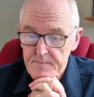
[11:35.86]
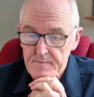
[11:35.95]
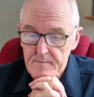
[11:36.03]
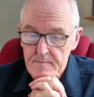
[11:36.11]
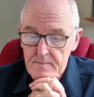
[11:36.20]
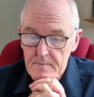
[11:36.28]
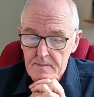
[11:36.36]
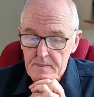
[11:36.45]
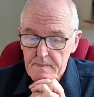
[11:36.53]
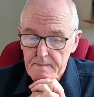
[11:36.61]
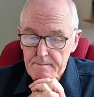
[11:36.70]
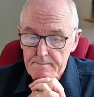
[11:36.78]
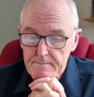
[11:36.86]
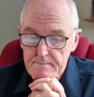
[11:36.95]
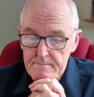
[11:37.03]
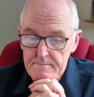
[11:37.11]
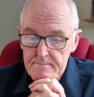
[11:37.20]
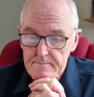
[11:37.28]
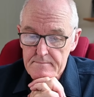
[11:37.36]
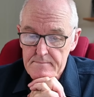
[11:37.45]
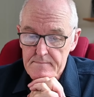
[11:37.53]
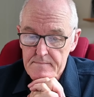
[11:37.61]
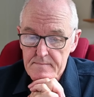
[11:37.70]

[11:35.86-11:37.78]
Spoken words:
No one is speaking in this clip.